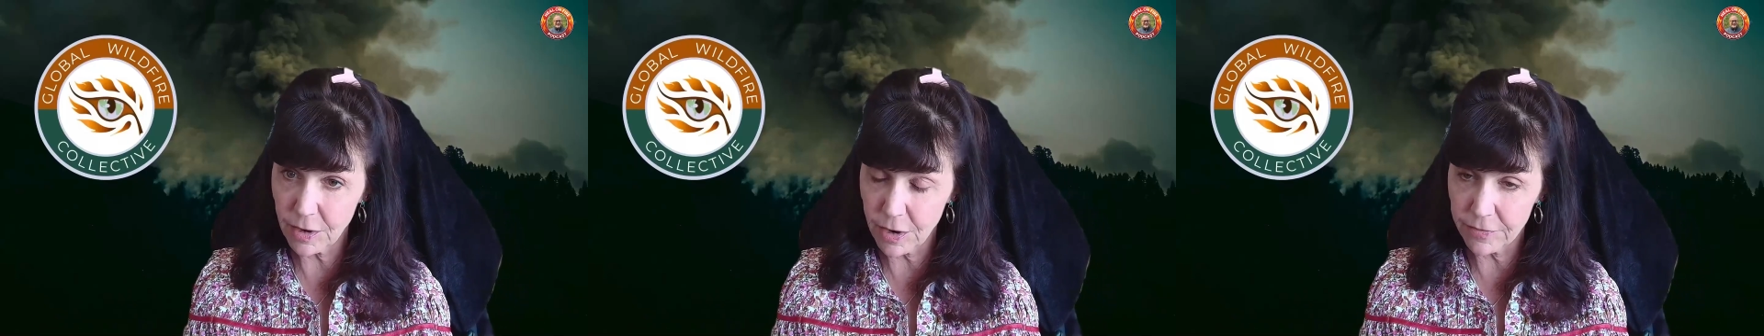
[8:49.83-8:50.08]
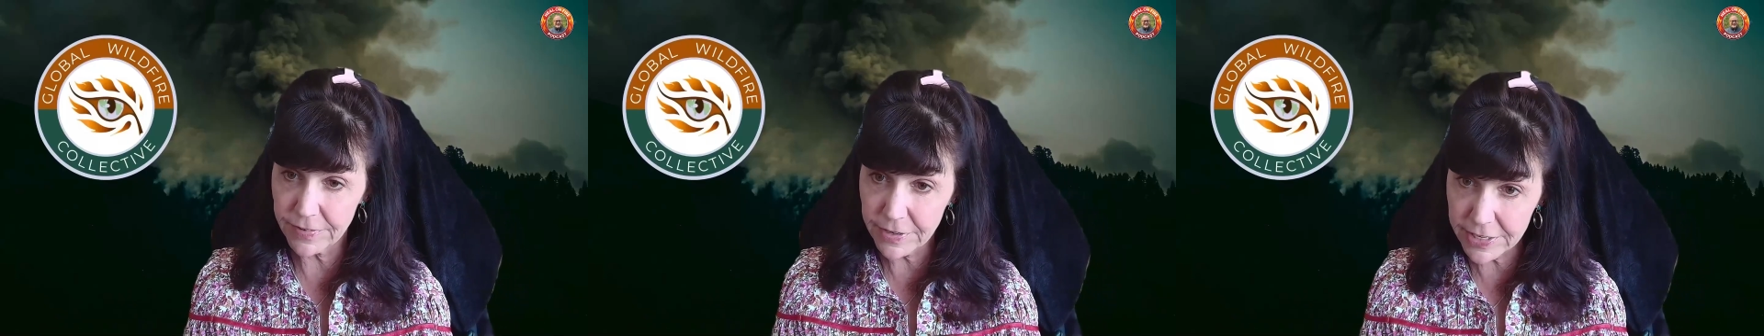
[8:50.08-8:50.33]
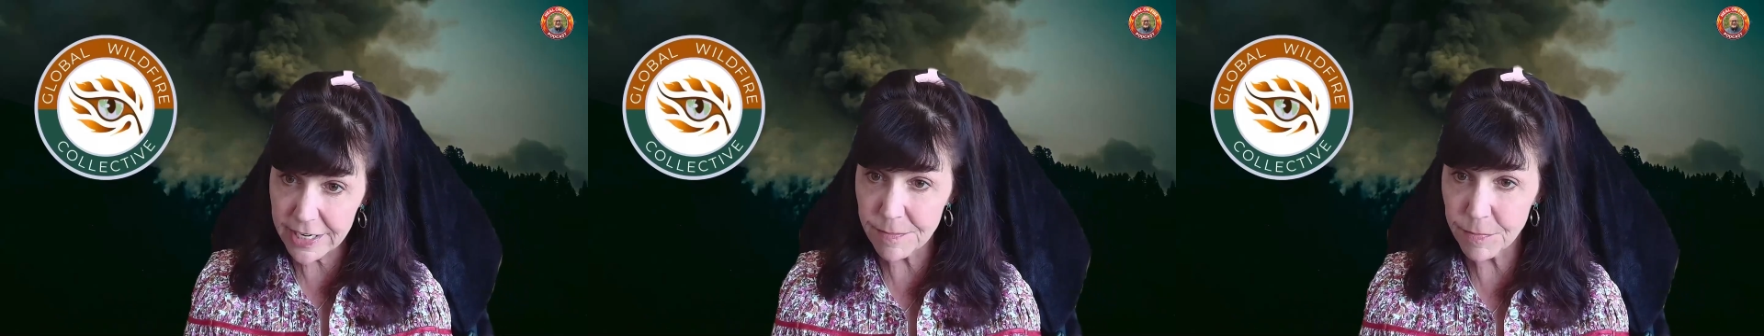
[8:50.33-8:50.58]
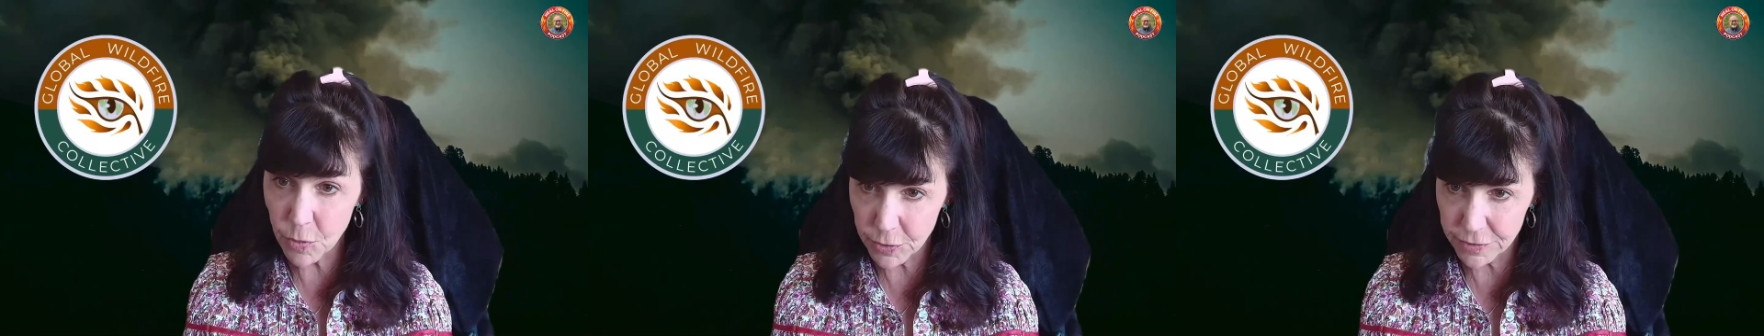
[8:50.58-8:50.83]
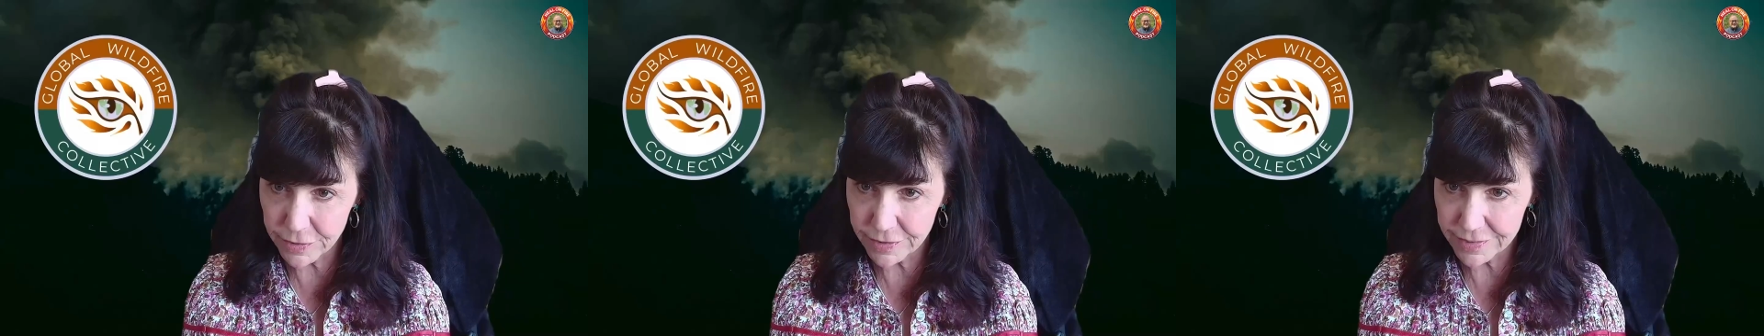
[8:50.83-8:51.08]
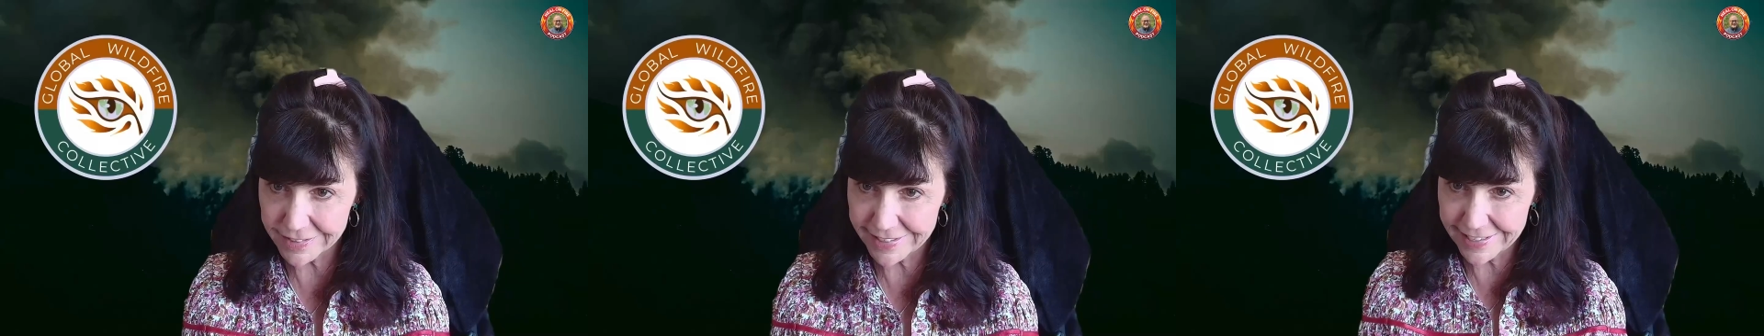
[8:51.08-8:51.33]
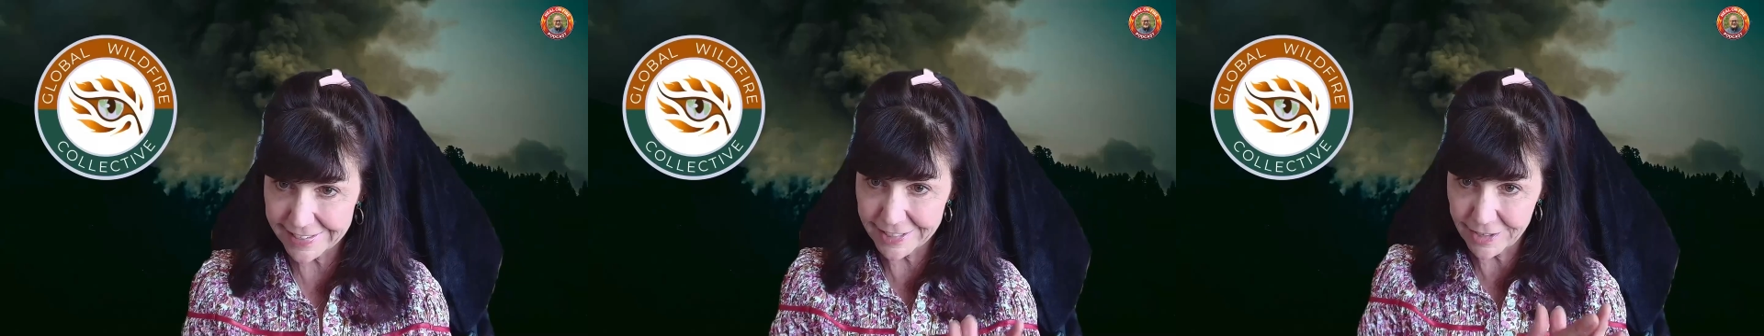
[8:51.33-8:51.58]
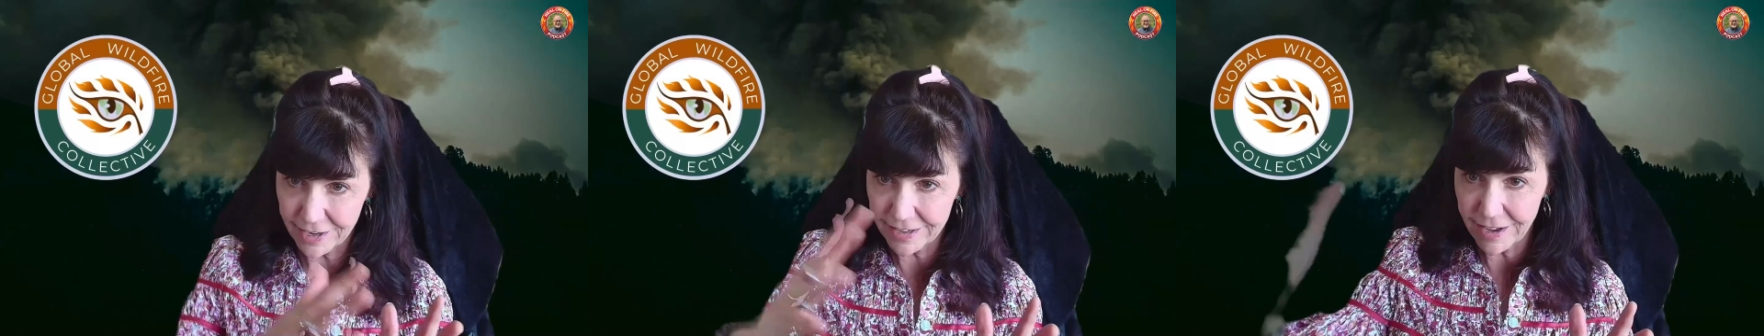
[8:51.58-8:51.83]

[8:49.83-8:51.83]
are very important in